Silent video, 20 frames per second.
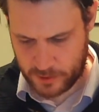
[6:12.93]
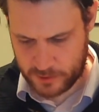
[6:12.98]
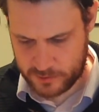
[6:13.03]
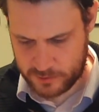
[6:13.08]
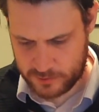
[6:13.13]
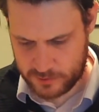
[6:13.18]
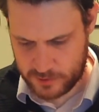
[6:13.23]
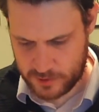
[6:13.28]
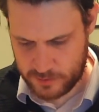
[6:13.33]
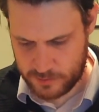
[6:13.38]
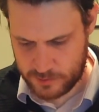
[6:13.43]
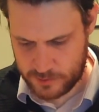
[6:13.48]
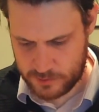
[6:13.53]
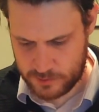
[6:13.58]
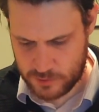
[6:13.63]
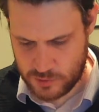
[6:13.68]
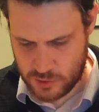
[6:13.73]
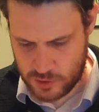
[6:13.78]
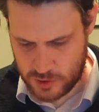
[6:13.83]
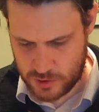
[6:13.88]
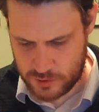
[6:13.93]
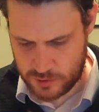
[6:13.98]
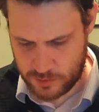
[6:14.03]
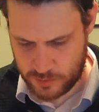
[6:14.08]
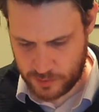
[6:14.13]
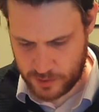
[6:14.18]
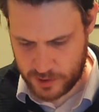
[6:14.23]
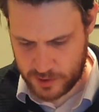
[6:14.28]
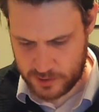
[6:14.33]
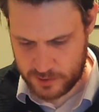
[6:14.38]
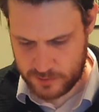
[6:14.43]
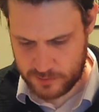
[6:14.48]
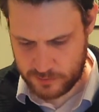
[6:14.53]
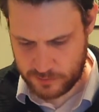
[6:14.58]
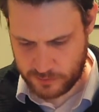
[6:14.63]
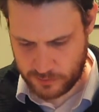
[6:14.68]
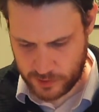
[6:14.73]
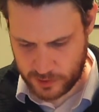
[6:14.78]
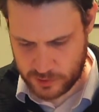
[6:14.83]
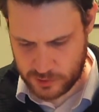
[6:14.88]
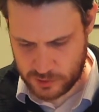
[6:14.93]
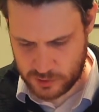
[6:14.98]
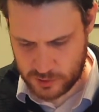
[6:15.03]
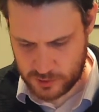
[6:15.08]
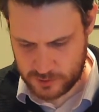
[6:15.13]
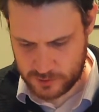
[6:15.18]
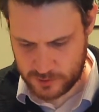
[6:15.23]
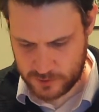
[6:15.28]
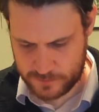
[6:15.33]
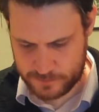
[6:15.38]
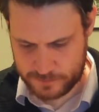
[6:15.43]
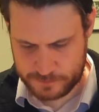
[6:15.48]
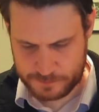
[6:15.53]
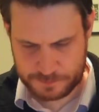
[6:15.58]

Cinnamon, gingerbread, fresh ginger,